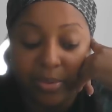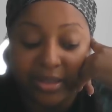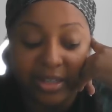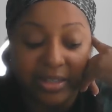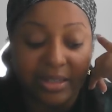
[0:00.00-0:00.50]

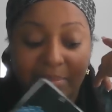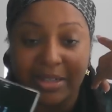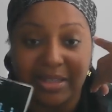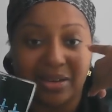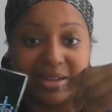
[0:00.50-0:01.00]
But this, let
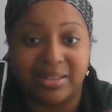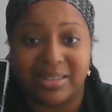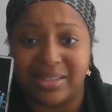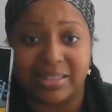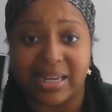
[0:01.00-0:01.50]
me tell you this,
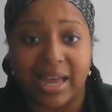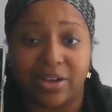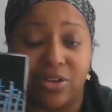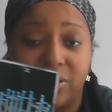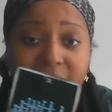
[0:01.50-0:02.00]
this is not
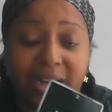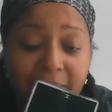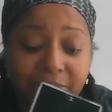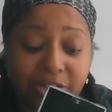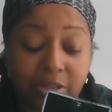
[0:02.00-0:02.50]
good. And
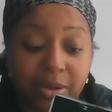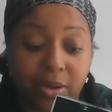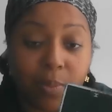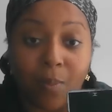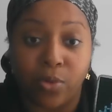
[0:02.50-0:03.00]
I'm going to speak
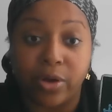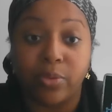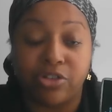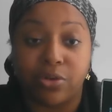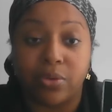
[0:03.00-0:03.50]
real
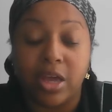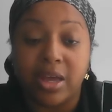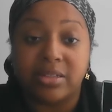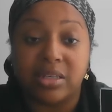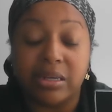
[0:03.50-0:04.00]
with you.
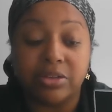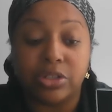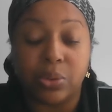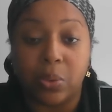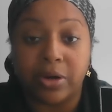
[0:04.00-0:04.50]
Ten of
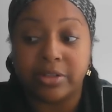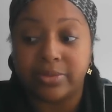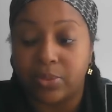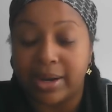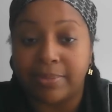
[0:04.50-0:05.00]
Swords,
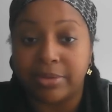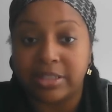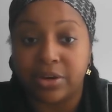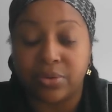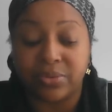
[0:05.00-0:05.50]
when I'm a
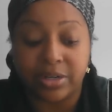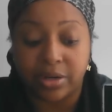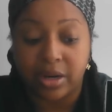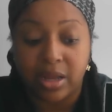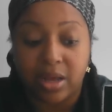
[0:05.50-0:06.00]
tarot
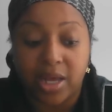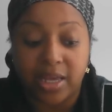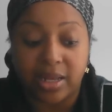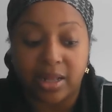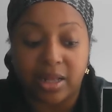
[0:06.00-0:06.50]
reader,
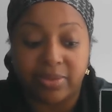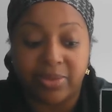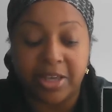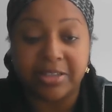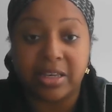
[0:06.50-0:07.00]

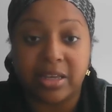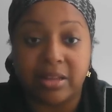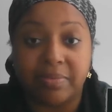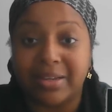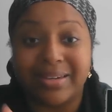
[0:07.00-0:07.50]
this
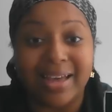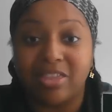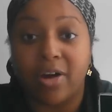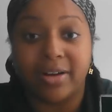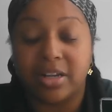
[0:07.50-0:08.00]
the death
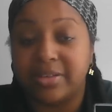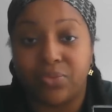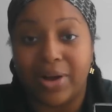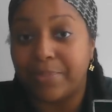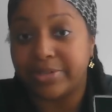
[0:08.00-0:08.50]
card doesn't
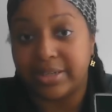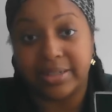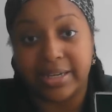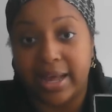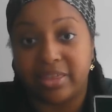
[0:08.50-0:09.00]

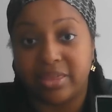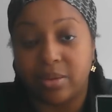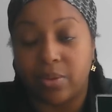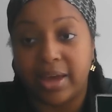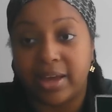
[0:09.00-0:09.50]
represent death
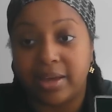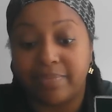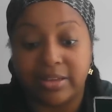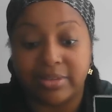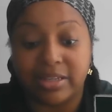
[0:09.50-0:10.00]
okay
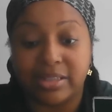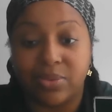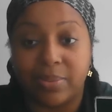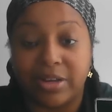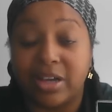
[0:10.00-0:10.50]
it doesn't
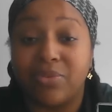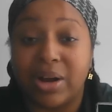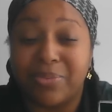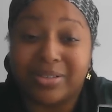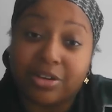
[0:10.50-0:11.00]
it can
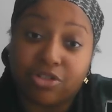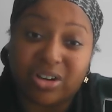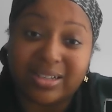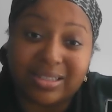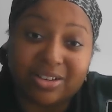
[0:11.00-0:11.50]
represent
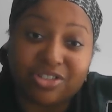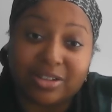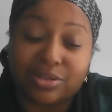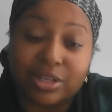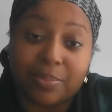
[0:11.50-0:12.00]

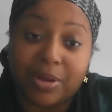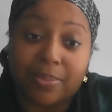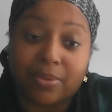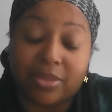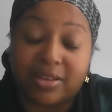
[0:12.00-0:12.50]
transition some
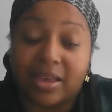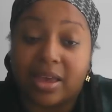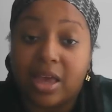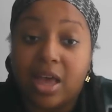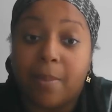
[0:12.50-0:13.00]
people they say
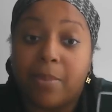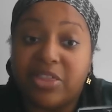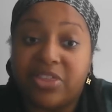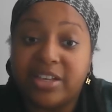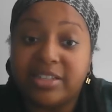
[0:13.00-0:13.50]

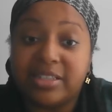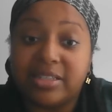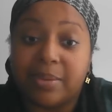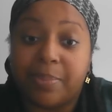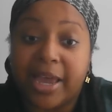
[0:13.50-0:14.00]
but this
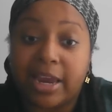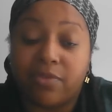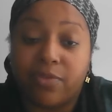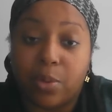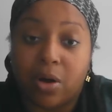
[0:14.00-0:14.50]
is a
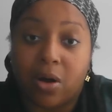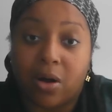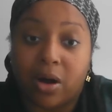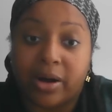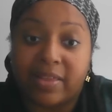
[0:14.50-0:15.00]
painful
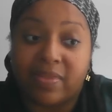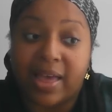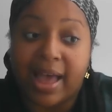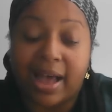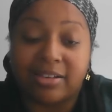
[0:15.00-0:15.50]
card in the
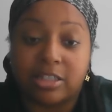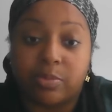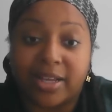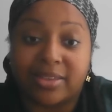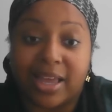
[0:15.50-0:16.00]

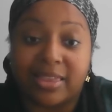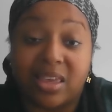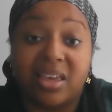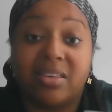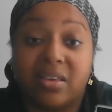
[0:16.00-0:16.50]
aspect that
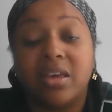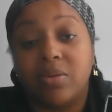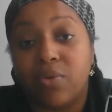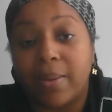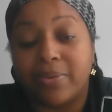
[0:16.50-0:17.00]
this could
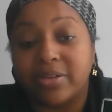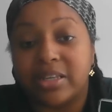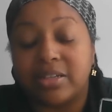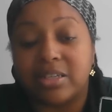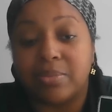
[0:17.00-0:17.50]

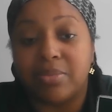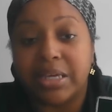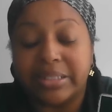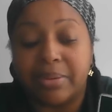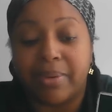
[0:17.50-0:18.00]
represent to
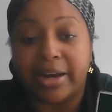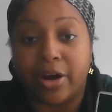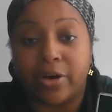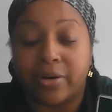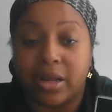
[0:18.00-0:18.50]
me somebody
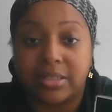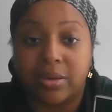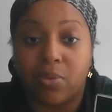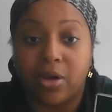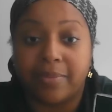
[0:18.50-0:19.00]
hurting
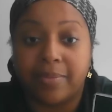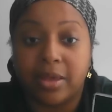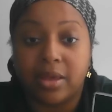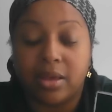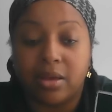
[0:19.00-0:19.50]
someone
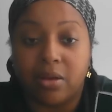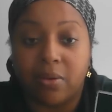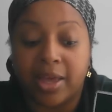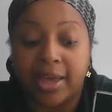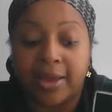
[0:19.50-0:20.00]

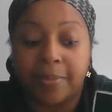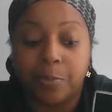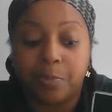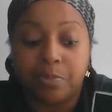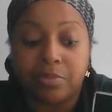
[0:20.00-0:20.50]
okay
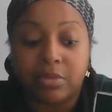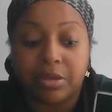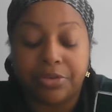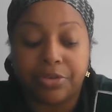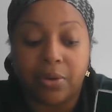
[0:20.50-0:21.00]

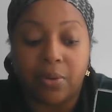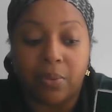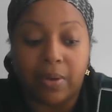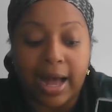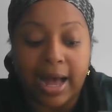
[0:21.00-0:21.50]

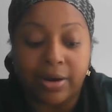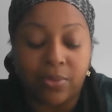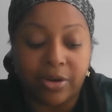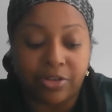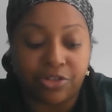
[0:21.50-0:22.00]
so i
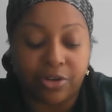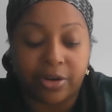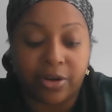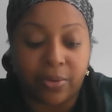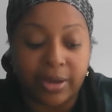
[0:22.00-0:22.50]
don't want to
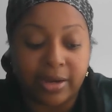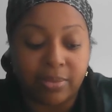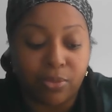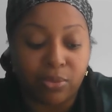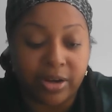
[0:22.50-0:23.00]
sugarcoat any
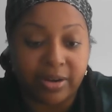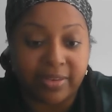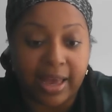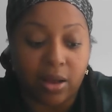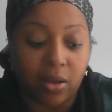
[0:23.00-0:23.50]
more readings
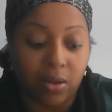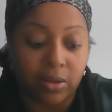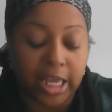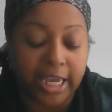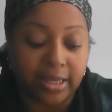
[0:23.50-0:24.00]
at
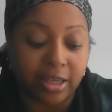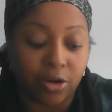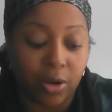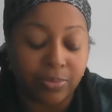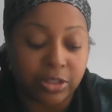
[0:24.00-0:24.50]
all like you
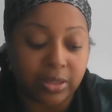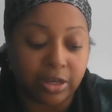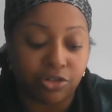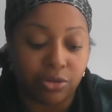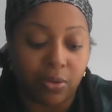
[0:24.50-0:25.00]
know i'm just gonna
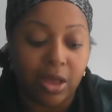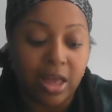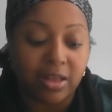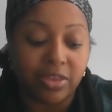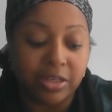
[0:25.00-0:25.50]
let you know
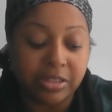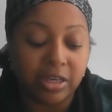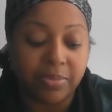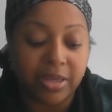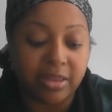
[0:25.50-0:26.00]
this
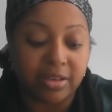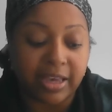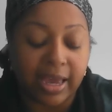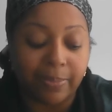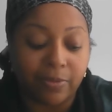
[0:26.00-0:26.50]
could be the
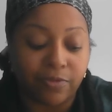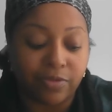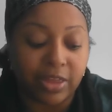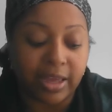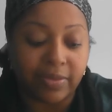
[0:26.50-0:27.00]
type of
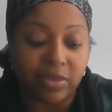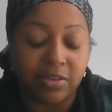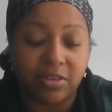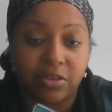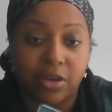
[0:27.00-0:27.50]
thing and
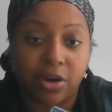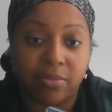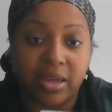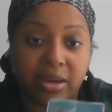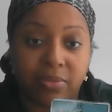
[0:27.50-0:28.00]
this is the
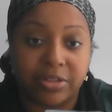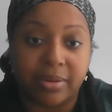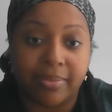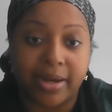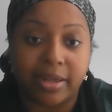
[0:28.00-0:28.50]
hermit here where
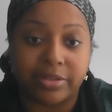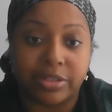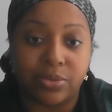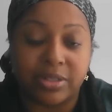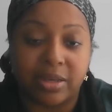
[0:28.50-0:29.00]
somebody is
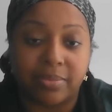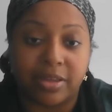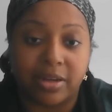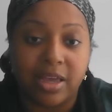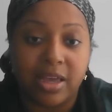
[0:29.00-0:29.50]
doing
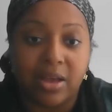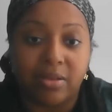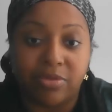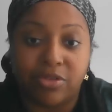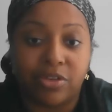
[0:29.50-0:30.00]
something
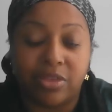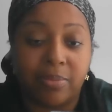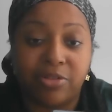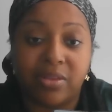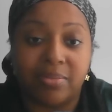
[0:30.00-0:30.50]
to,
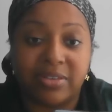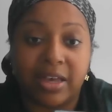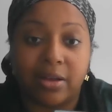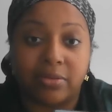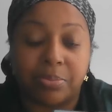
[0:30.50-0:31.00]
they're to
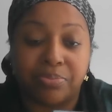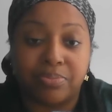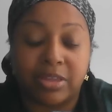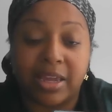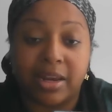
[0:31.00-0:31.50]
themselves
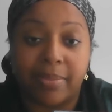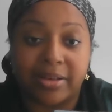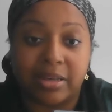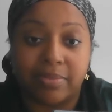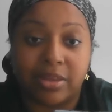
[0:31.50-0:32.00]
thinking
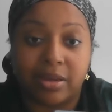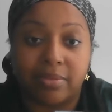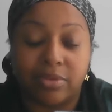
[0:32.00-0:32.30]
about something